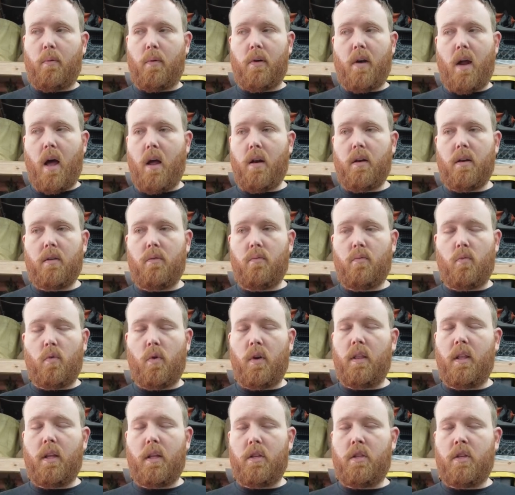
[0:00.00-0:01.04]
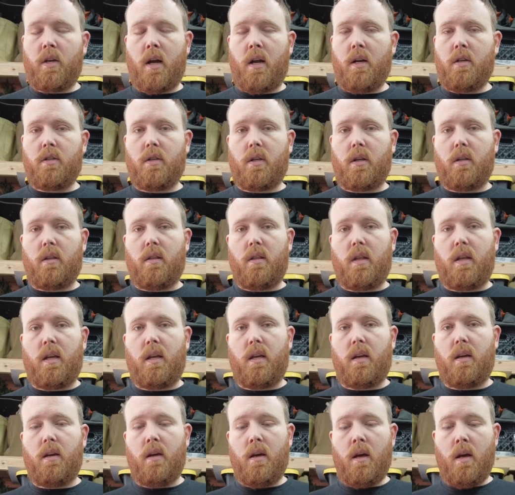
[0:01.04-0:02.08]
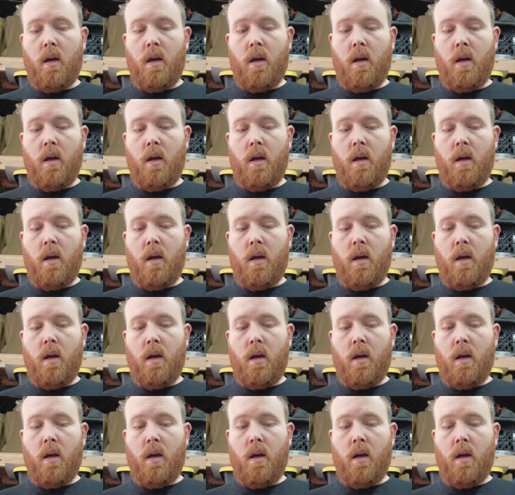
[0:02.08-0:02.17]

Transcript: We're not really changing the